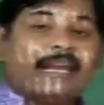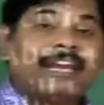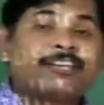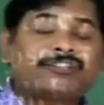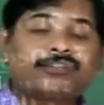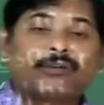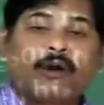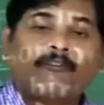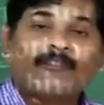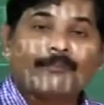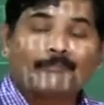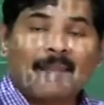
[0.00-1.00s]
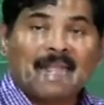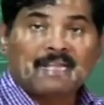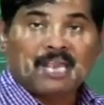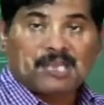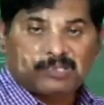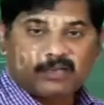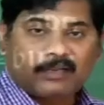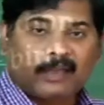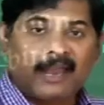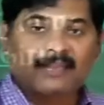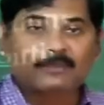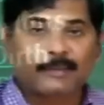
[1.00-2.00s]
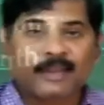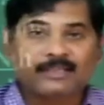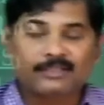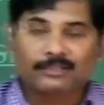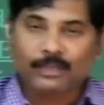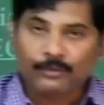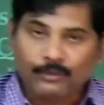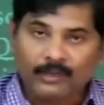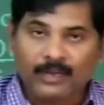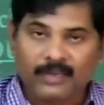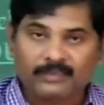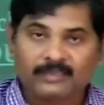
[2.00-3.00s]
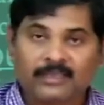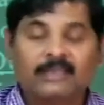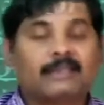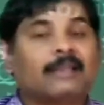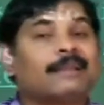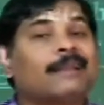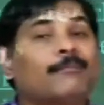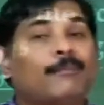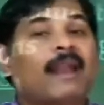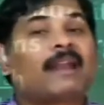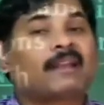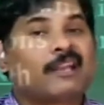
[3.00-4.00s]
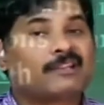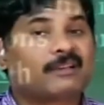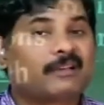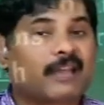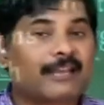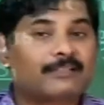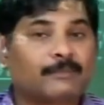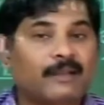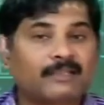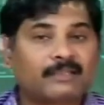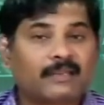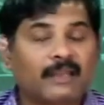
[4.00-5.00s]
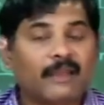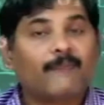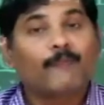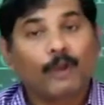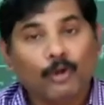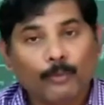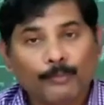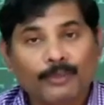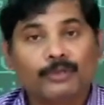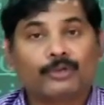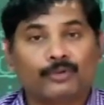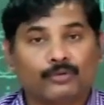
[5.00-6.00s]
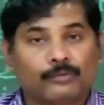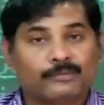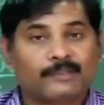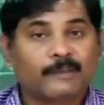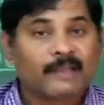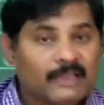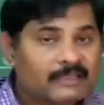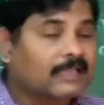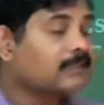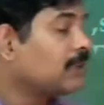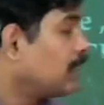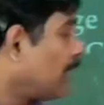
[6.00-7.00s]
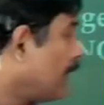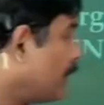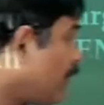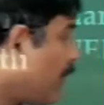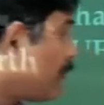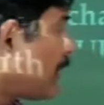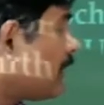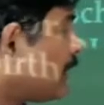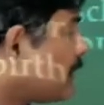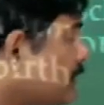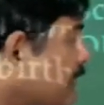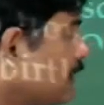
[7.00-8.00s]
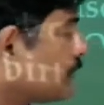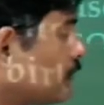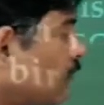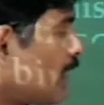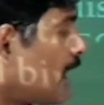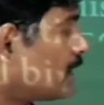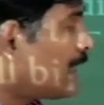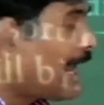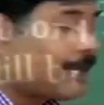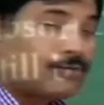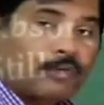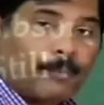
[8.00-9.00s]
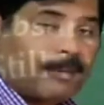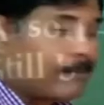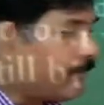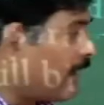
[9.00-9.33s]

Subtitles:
Instead of implantation takes place in the uterus, then the implantation takes place in the fallopian tubes. Such a kind of pregnancy is known as ectopic